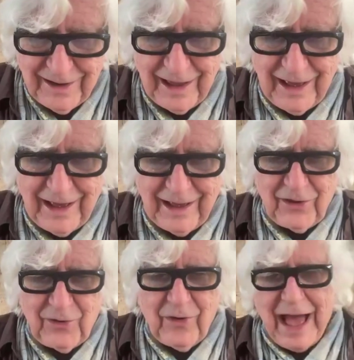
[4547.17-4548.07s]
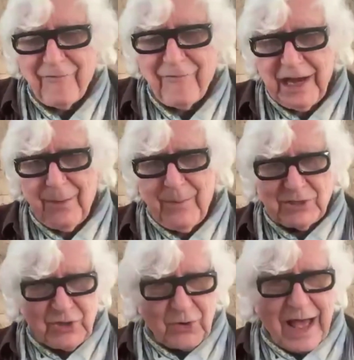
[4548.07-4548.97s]
You have an
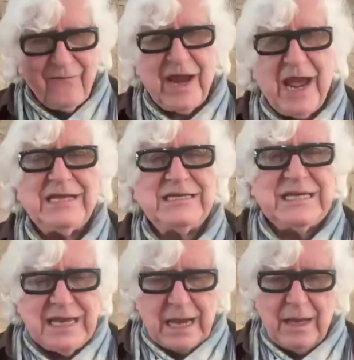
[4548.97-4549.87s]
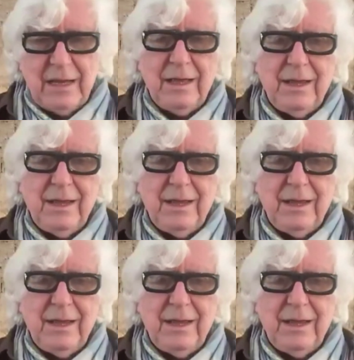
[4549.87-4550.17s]
image, you have an idea,